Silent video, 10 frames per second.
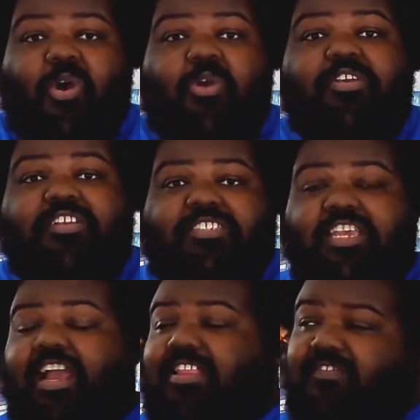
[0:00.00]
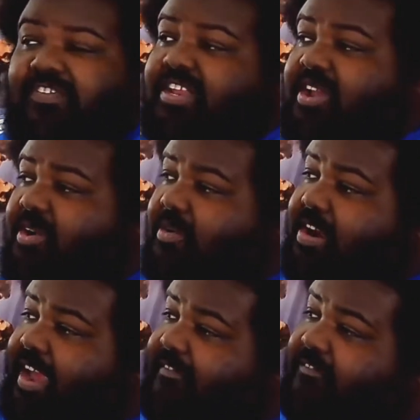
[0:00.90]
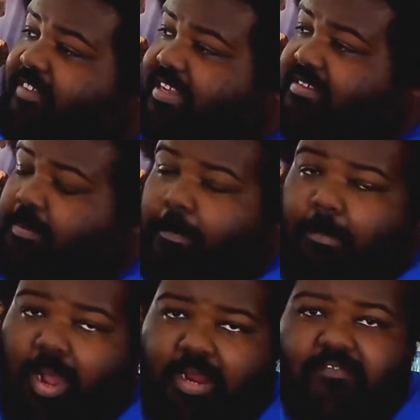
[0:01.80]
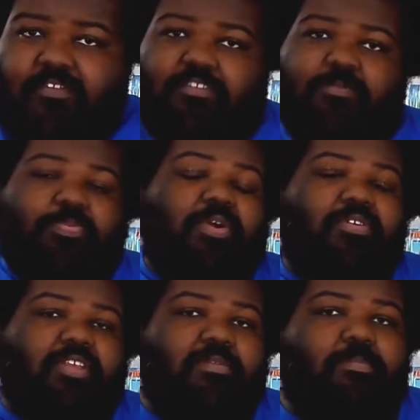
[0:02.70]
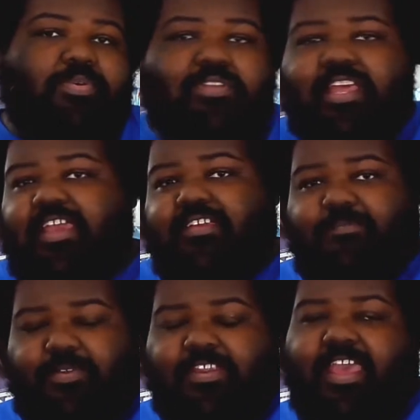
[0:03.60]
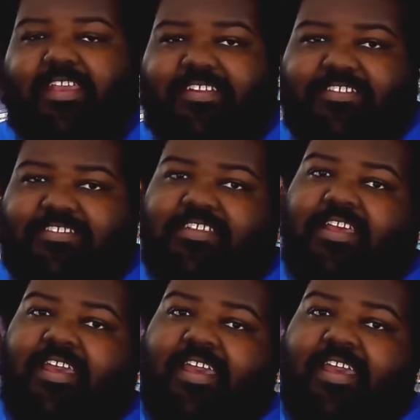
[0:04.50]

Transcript: or you can check out the video where I fix Marvel's broken bootleg protagonist,